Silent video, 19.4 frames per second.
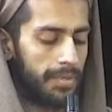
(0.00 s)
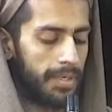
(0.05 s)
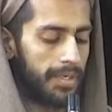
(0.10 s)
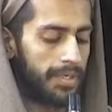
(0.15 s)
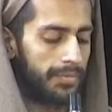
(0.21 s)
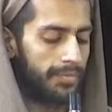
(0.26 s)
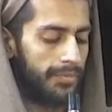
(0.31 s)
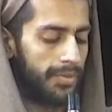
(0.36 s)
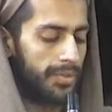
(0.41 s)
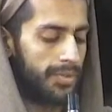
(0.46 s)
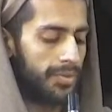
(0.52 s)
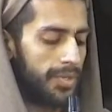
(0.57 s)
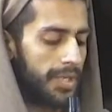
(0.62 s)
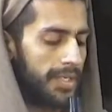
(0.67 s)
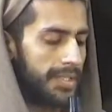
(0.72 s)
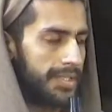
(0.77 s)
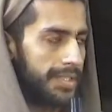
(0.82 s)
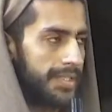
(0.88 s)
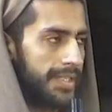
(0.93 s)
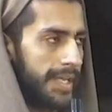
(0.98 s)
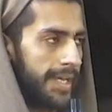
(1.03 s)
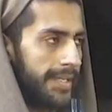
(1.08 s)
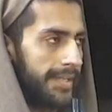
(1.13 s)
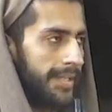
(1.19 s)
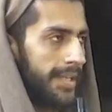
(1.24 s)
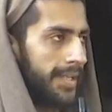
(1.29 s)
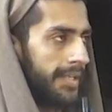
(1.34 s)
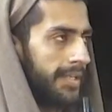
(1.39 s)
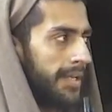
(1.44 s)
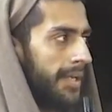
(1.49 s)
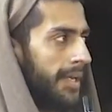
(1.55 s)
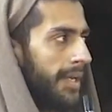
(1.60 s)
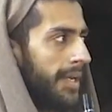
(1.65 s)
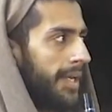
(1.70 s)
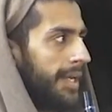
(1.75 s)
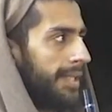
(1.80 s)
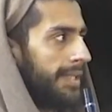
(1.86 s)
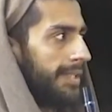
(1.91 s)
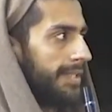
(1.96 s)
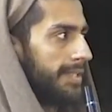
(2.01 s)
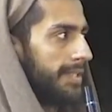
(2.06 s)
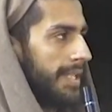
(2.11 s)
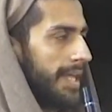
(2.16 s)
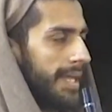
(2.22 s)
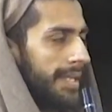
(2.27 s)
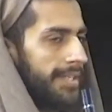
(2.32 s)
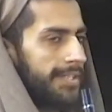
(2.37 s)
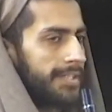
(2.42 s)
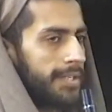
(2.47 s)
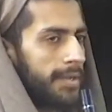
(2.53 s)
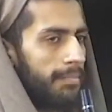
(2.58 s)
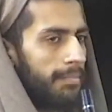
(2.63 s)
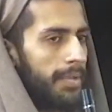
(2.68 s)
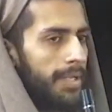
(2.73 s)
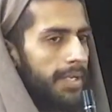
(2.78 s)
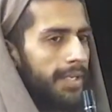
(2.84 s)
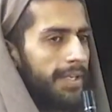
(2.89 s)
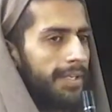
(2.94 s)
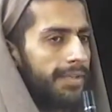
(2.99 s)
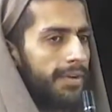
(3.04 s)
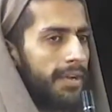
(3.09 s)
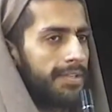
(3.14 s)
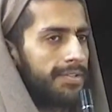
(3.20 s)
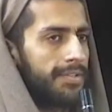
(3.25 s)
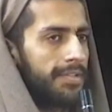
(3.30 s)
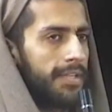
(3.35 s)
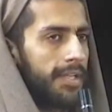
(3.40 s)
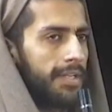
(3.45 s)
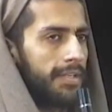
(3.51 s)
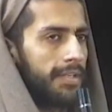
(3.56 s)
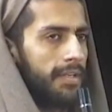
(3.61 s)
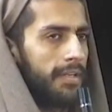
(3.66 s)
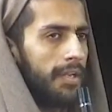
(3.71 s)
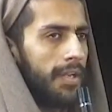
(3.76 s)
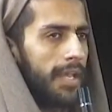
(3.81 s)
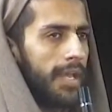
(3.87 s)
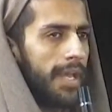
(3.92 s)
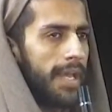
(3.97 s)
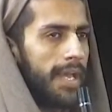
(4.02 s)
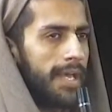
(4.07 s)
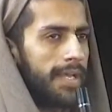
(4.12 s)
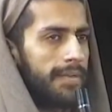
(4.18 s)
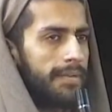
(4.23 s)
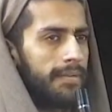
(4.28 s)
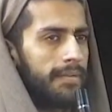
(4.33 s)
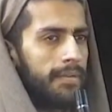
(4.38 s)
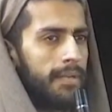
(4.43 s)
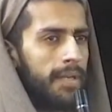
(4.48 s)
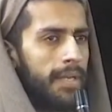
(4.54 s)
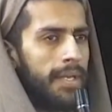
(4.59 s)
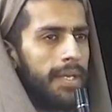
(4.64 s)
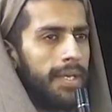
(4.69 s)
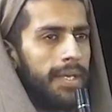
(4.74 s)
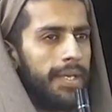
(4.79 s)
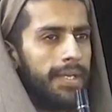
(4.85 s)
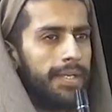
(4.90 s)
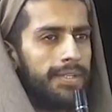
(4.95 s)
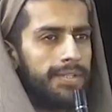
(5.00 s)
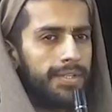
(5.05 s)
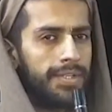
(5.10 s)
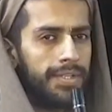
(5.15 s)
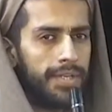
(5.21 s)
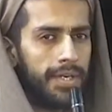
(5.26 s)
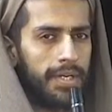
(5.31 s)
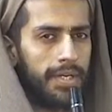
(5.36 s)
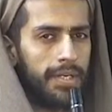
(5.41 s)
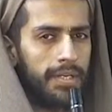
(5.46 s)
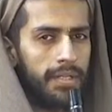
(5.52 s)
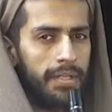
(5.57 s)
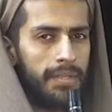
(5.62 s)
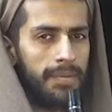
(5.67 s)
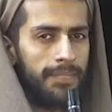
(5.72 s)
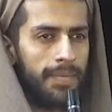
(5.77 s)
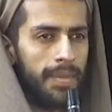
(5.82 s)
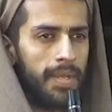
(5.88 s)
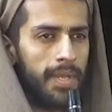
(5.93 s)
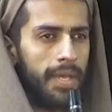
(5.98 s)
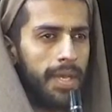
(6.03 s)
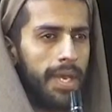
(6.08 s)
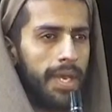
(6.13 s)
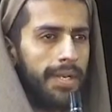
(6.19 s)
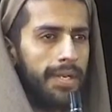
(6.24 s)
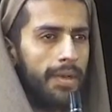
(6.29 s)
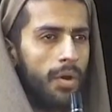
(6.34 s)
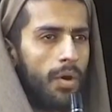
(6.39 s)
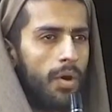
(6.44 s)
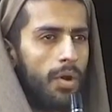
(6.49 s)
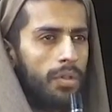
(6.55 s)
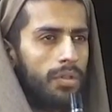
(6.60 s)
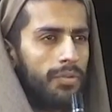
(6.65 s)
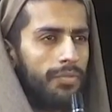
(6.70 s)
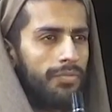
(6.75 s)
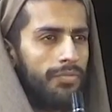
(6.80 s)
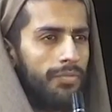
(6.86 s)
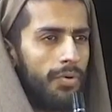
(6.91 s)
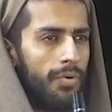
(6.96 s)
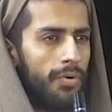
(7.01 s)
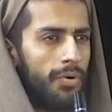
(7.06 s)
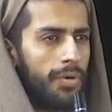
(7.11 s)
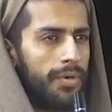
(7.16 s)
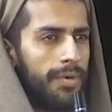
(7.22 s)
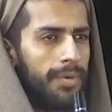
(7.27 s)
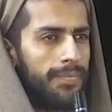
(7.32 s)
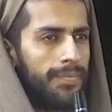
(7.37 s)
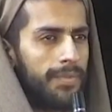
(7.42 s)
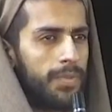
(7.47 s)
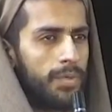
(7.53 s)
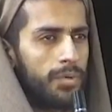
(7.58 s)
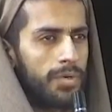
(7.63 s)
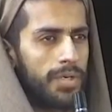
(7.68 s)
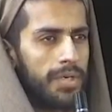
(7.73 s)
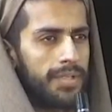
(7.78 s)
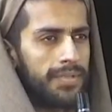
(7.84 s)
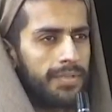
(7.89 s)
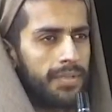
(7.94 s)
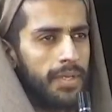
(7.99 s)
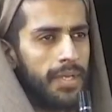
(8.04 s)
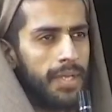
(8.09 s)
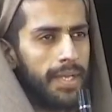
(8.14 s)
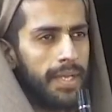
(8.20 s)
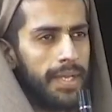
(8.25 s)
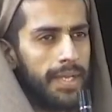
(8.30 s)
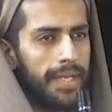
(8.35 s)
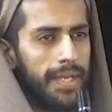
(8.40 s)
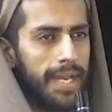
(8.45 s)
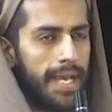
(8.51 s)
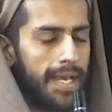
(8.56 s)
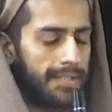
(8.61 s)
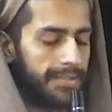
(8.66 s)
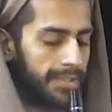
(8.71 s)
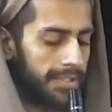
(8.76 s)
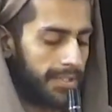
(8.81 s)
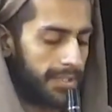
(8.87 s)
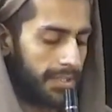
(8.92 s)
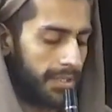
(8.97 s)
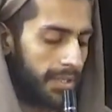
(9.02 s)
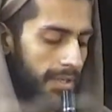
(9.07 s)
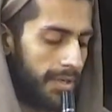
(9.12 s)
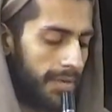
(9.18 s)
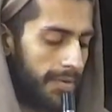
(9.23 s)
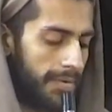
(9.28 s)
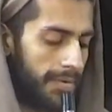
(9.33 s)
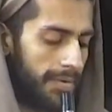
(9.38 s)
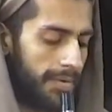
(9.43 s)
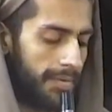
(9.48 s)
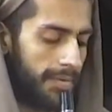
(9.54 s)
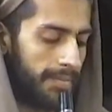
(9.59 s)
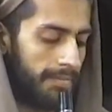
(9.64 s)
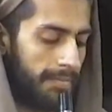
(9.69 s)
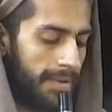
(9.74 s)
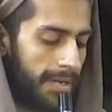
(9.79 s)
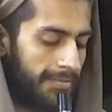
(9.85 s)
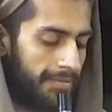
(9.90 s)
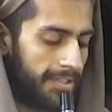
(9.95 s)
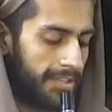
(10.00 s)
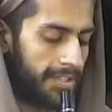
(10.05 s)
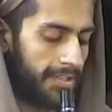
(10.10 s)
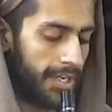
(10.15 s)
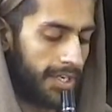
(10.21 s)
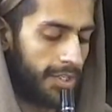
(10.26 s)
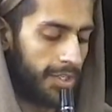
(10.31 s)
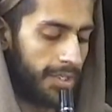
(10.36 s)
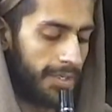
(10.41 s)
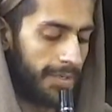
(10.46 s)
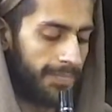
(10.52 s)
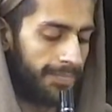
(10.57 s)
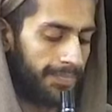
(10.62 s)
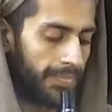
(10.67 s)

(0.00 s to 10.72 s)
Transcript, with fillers: but we should understand that this land is completely transcendental and it is eternal. And in all the four yugas, it has its manifestation.